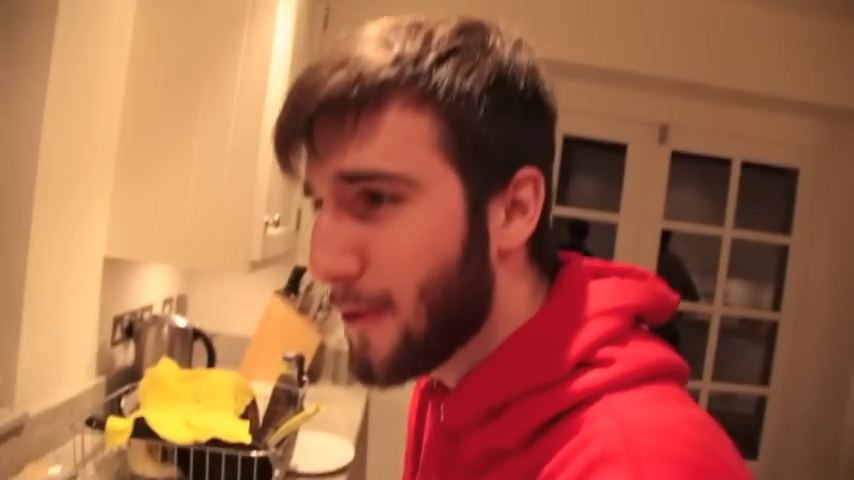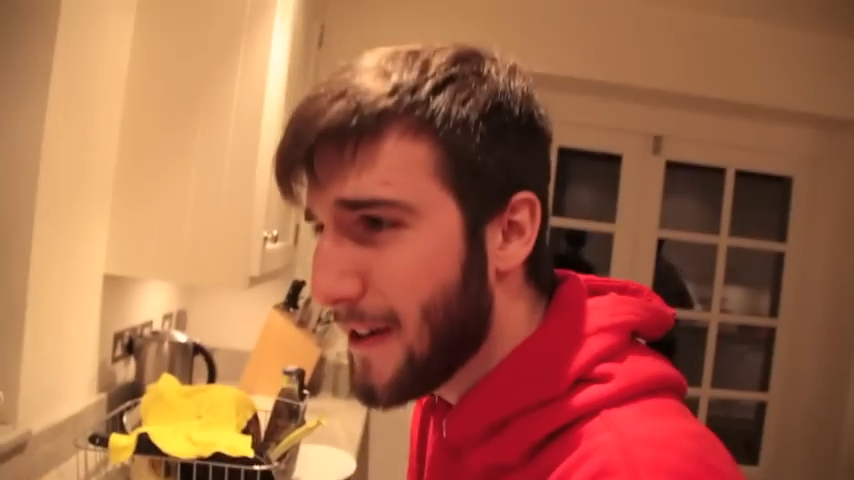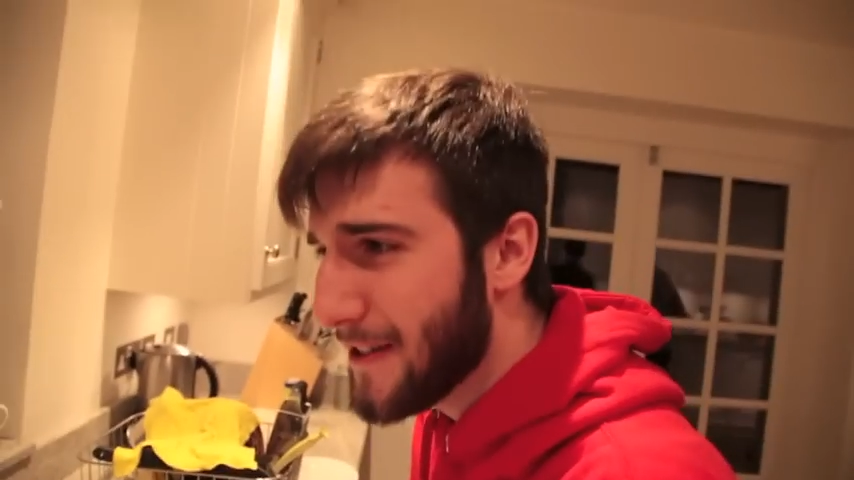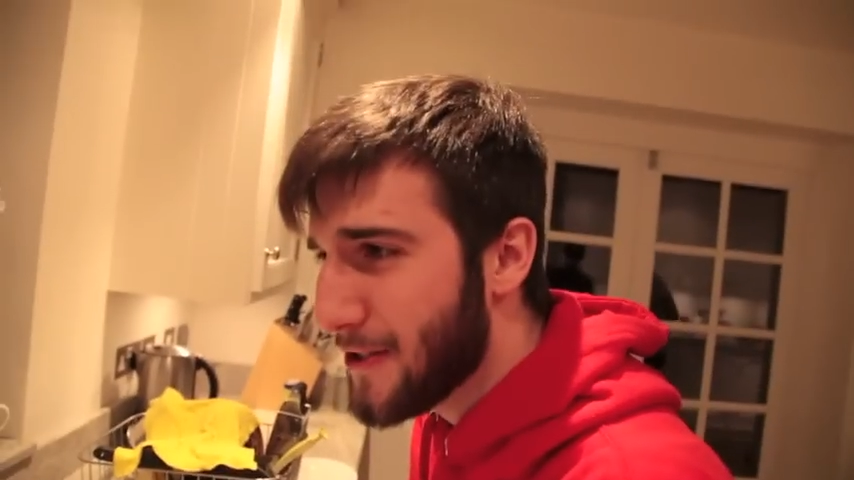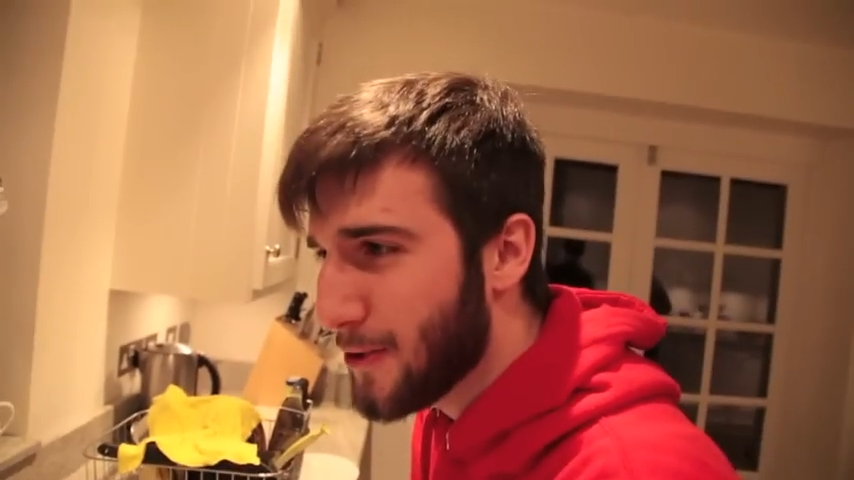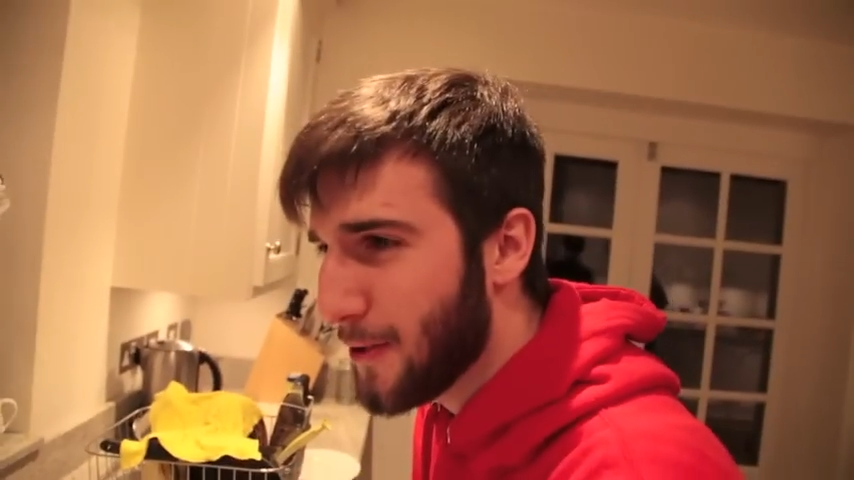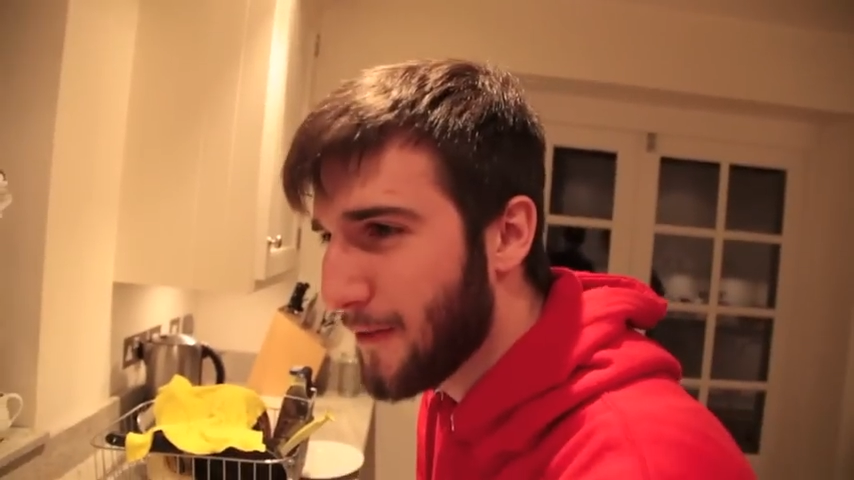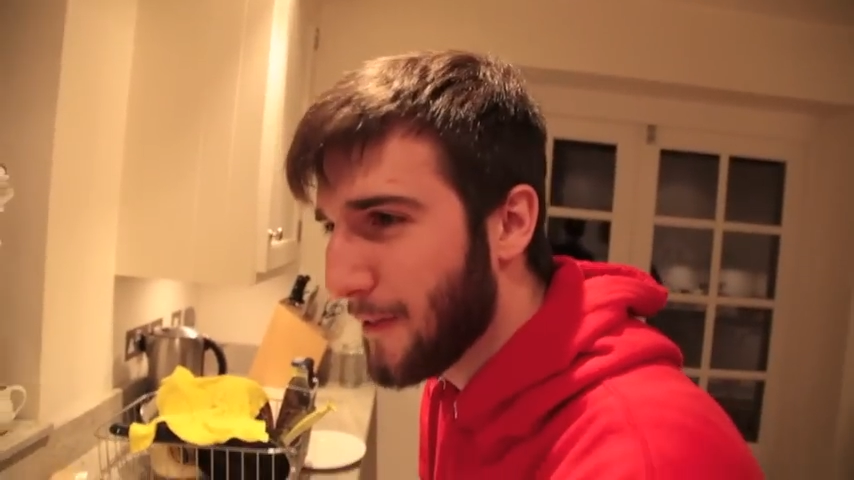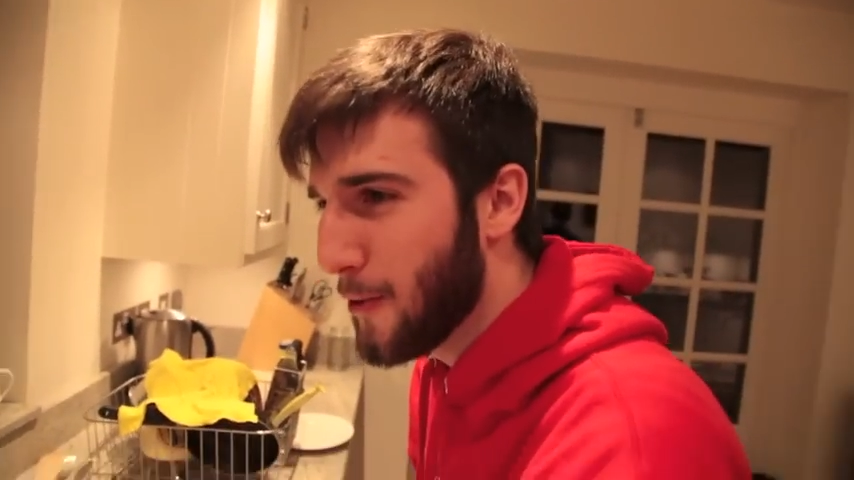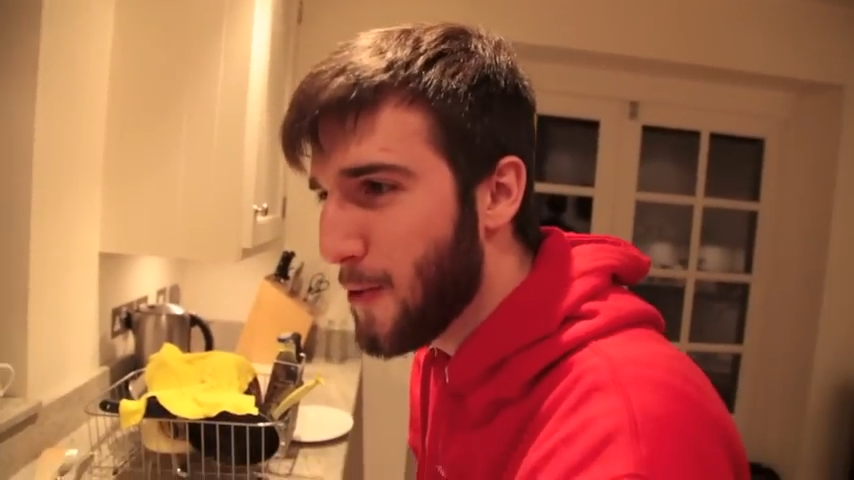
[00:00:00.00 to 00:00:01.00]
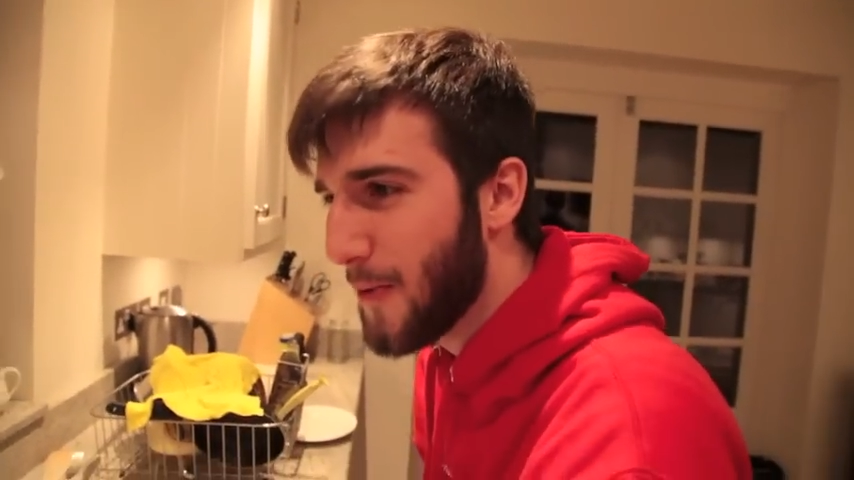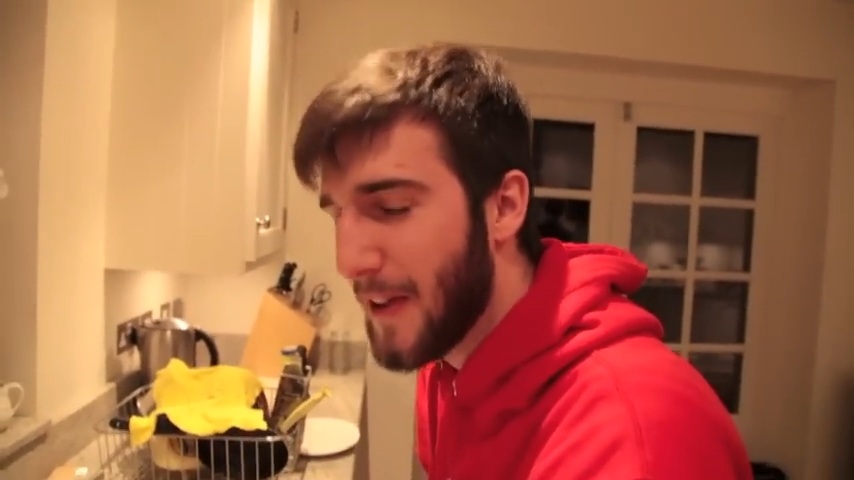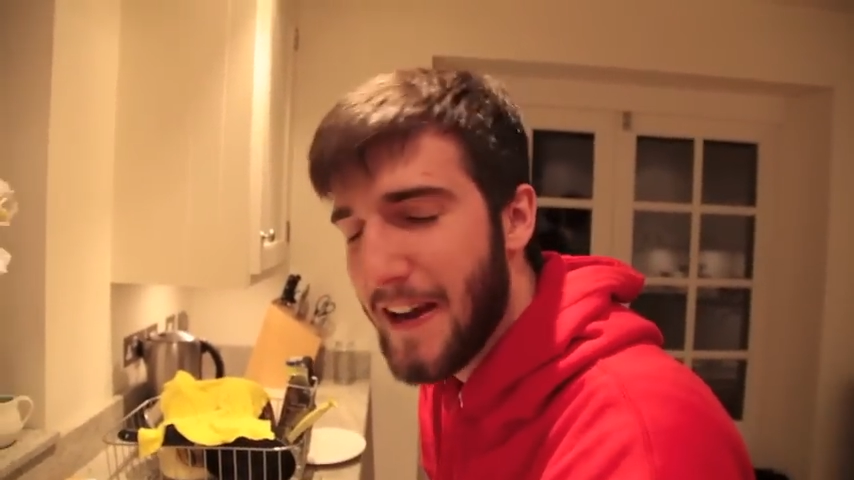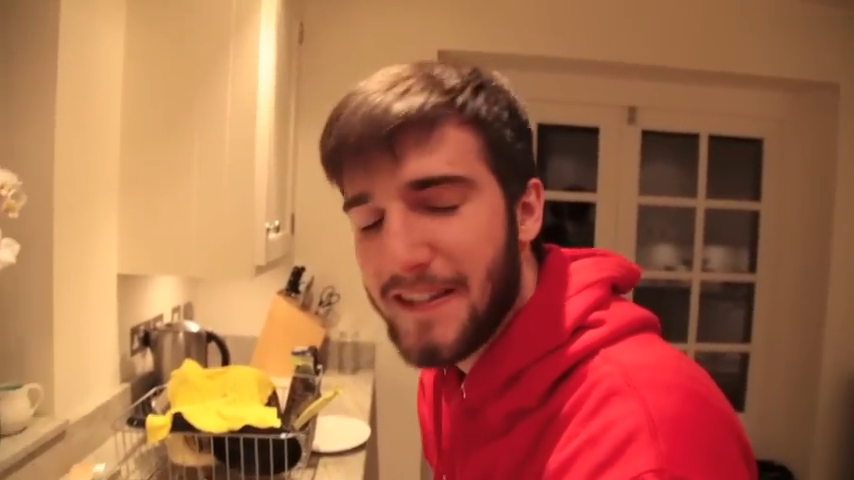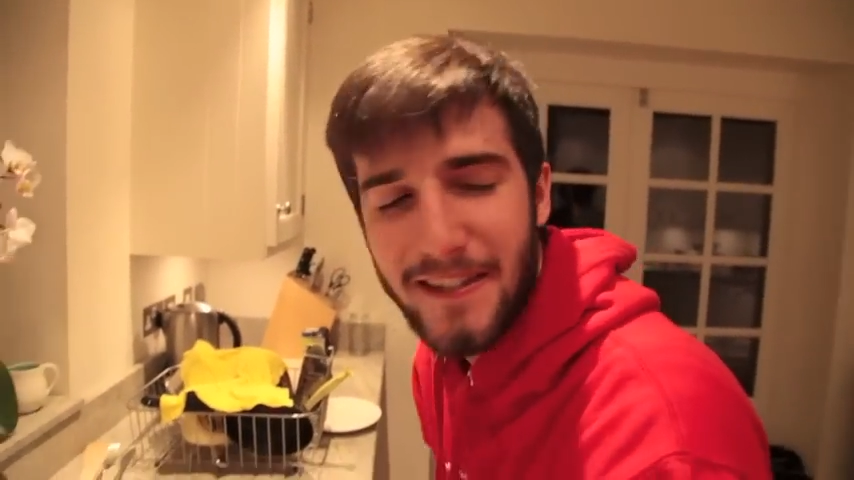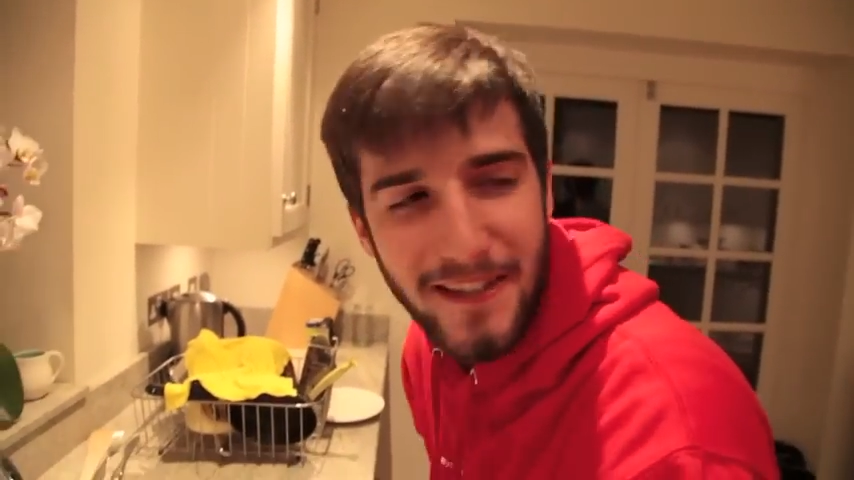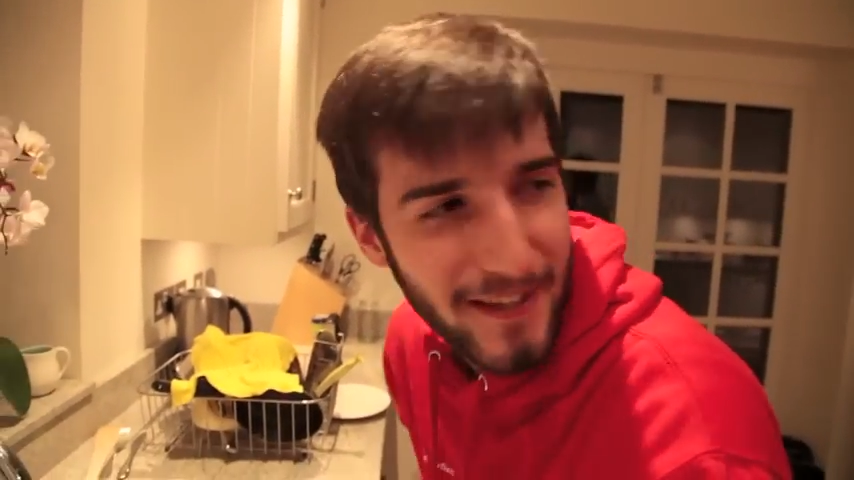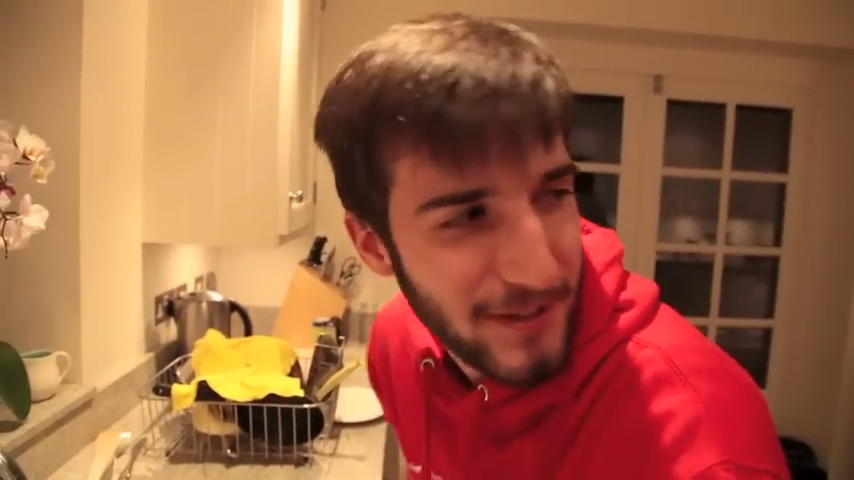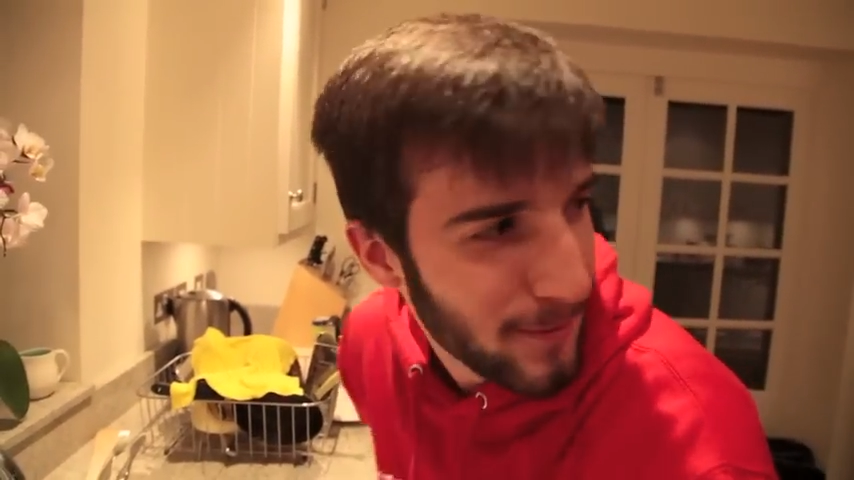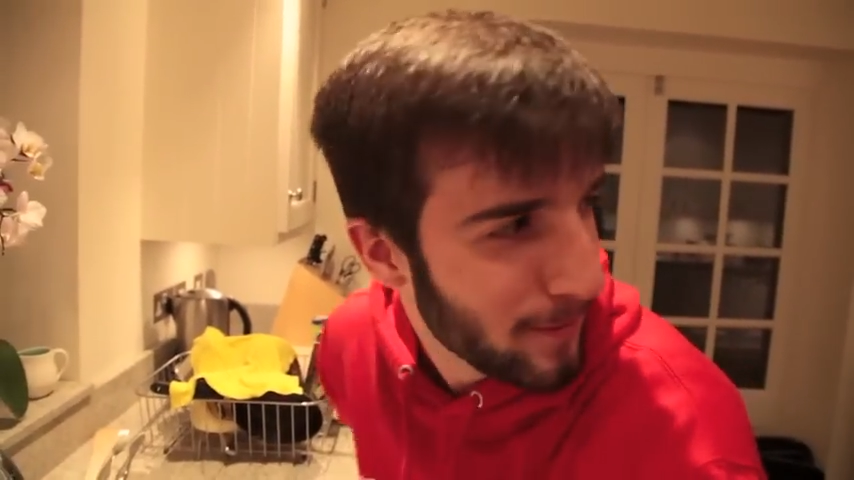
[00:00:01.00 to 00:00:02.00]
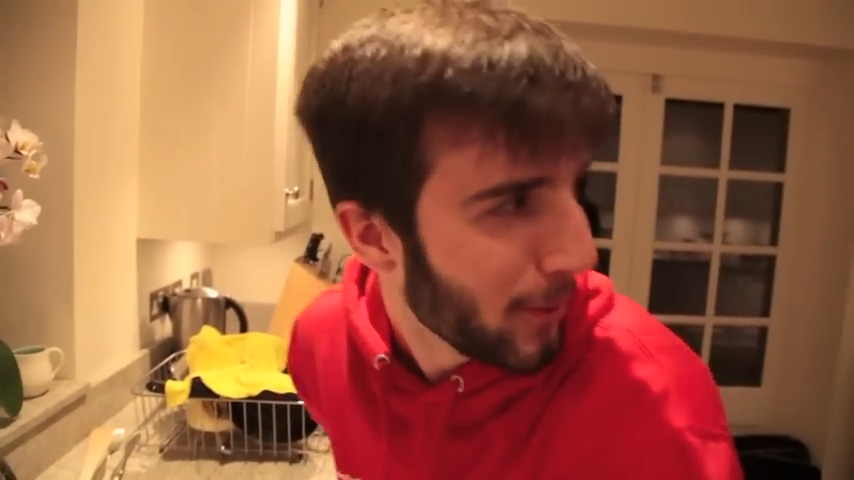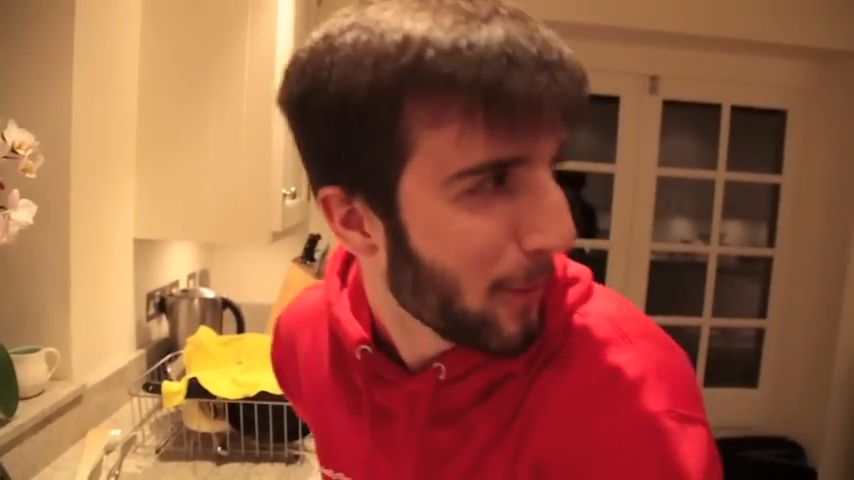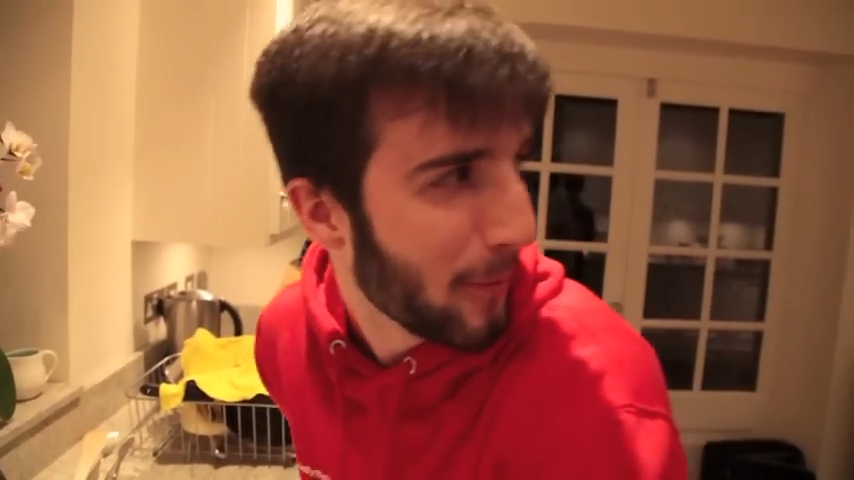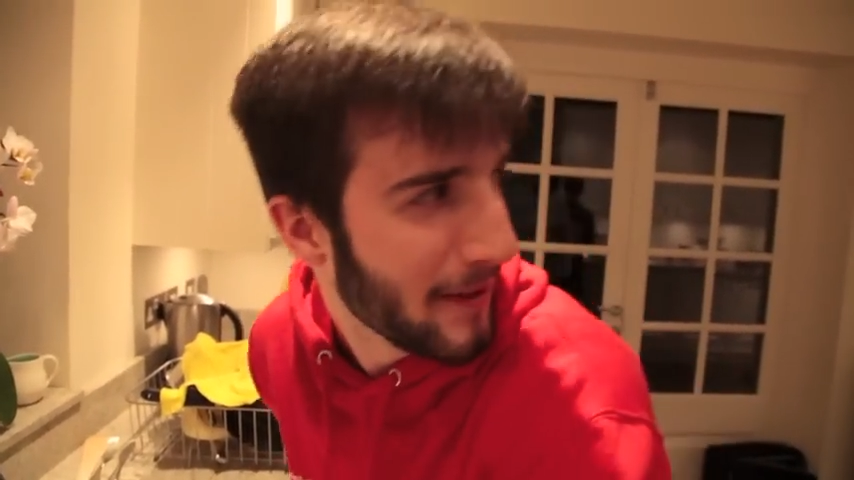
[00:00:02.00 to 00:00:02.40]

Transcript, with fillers: grease sort of lubricated it as the blob